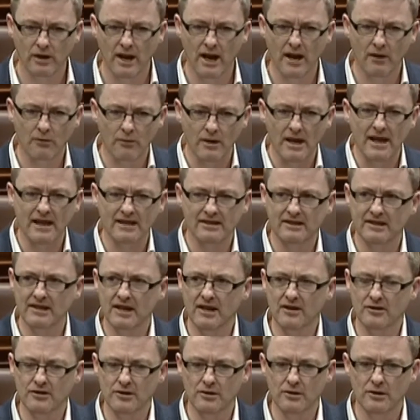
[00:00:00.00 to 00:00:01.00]
raised the
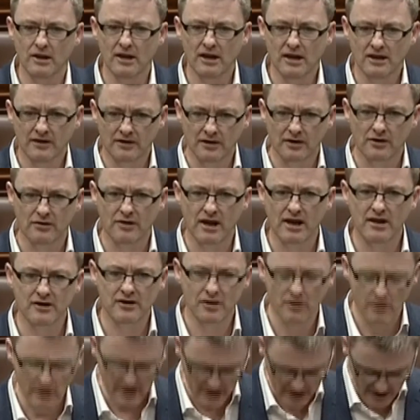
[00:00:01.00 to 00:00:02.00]
issue. Their trade
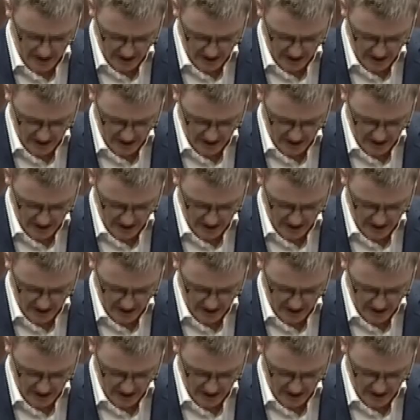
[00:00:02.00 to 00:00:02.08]
union